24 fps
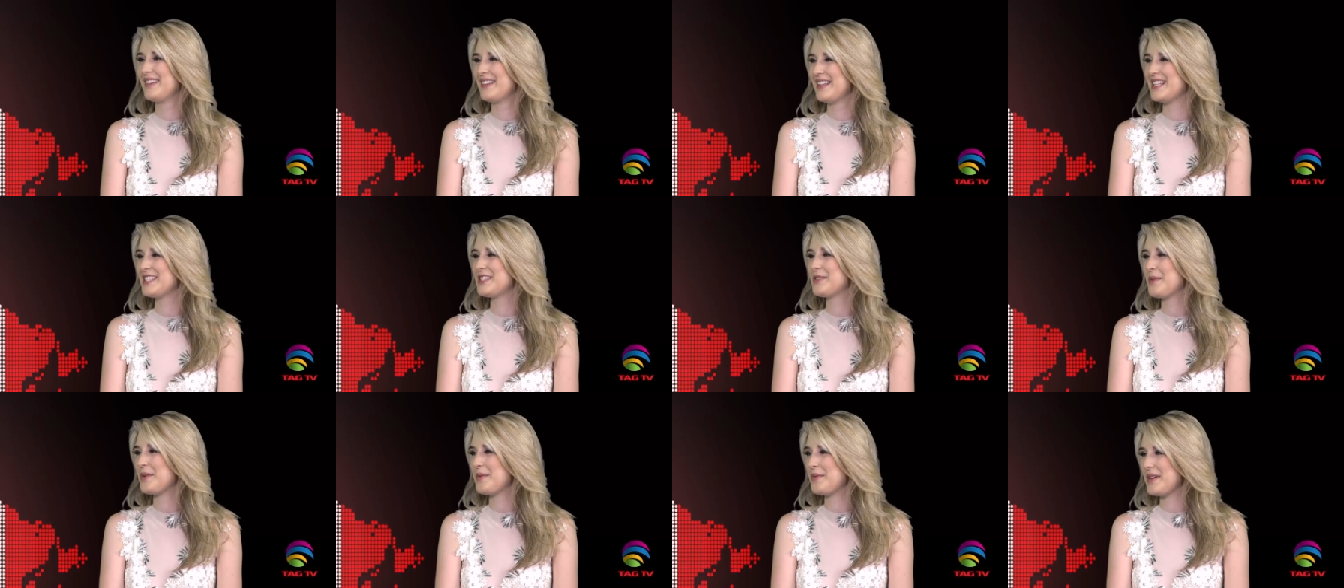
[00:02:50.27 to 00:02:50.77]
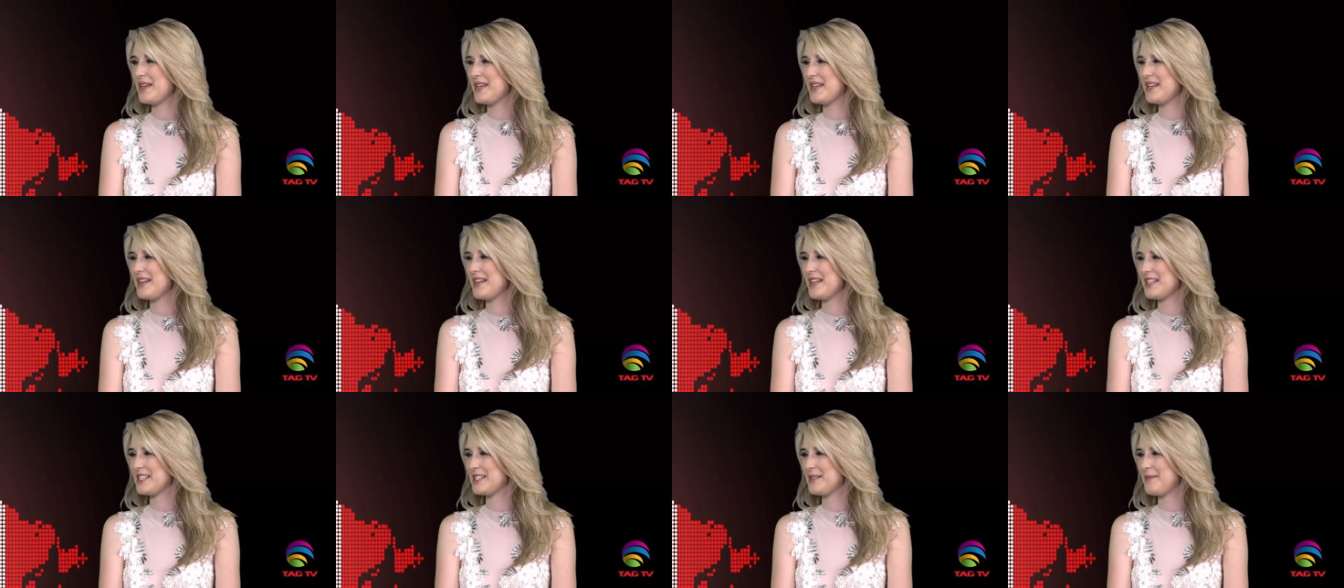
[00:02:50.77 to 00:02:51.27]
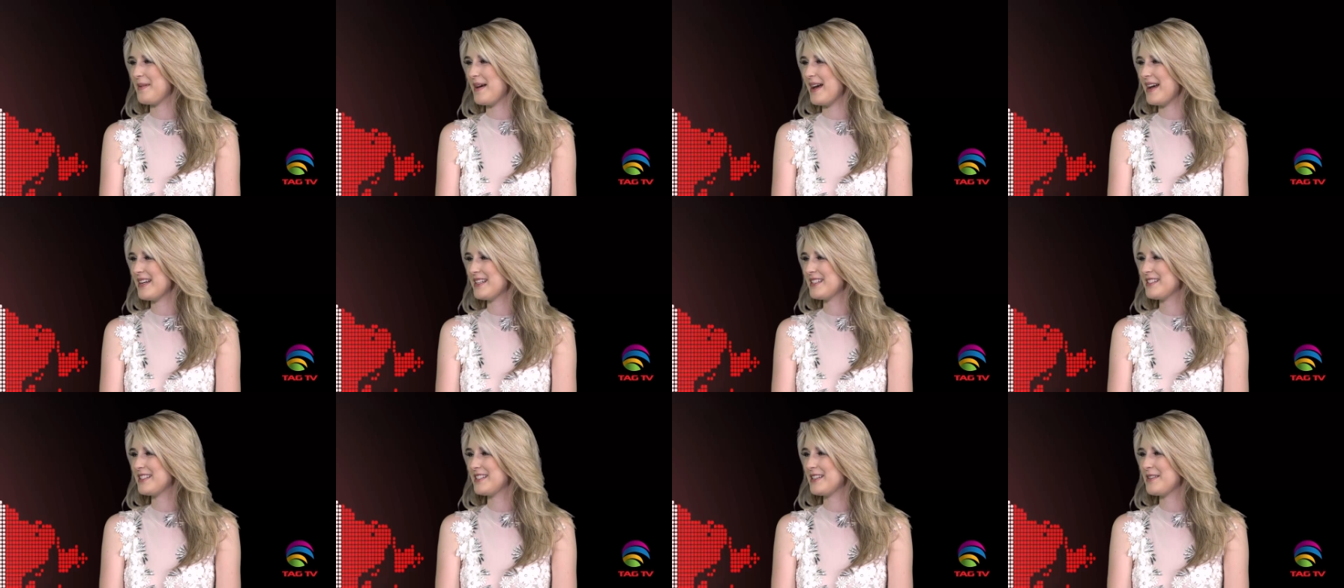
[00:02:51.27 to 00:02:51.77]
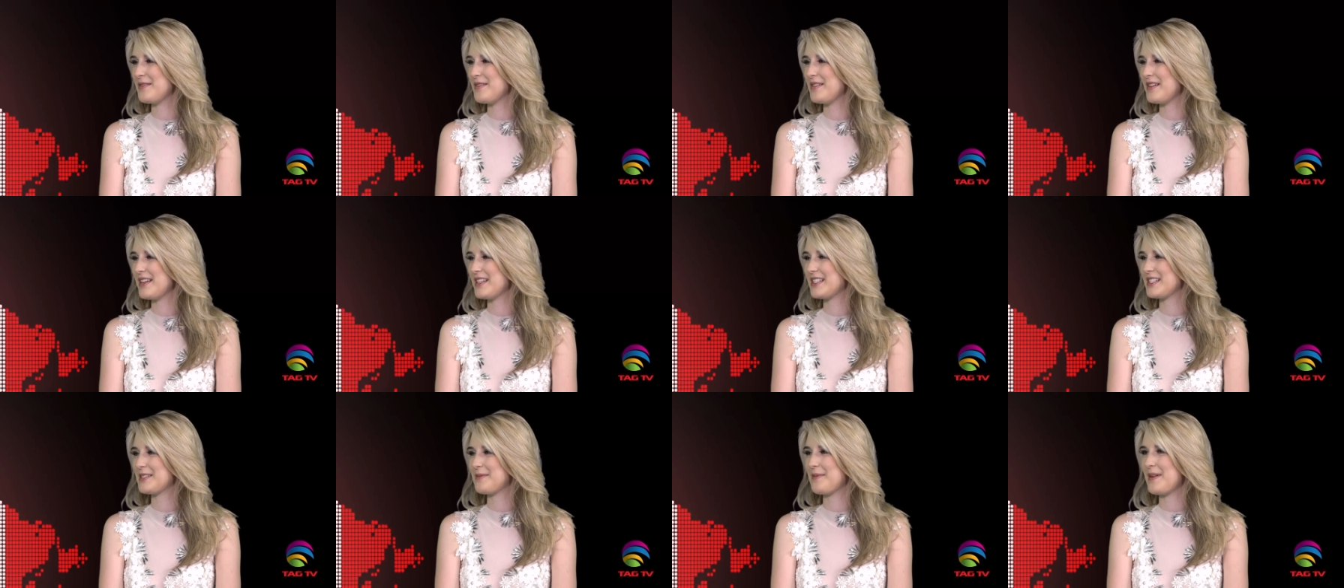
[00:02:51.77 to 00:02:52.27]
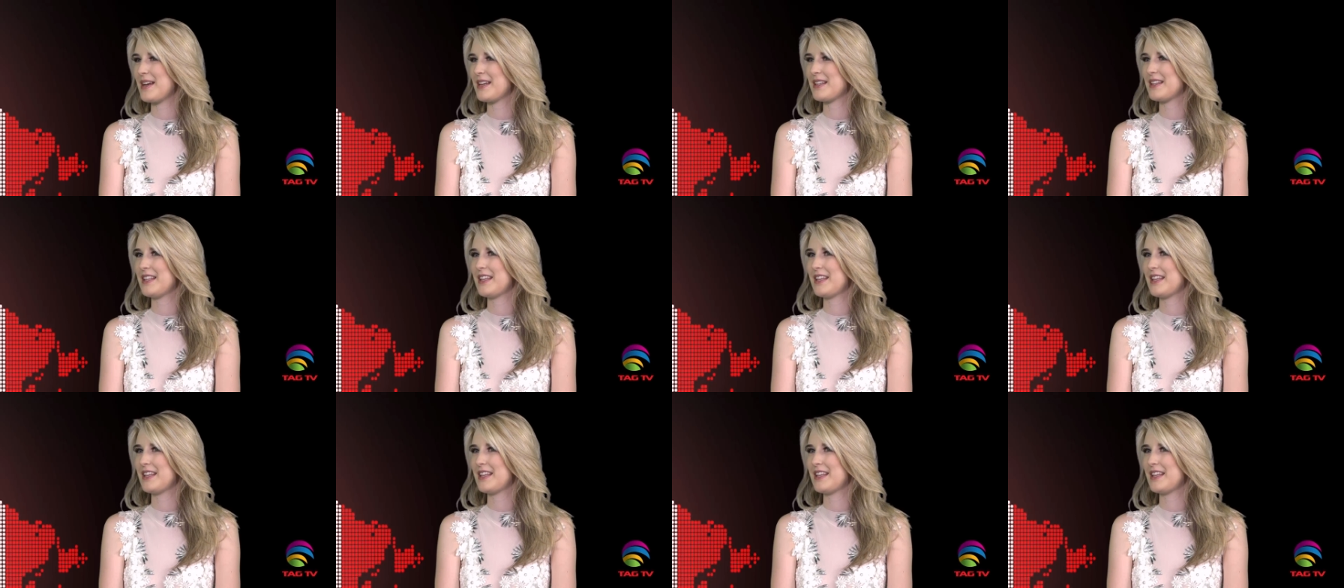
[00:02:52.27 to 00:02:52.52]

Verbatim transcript: That's what we can expect. Can yeah. we expect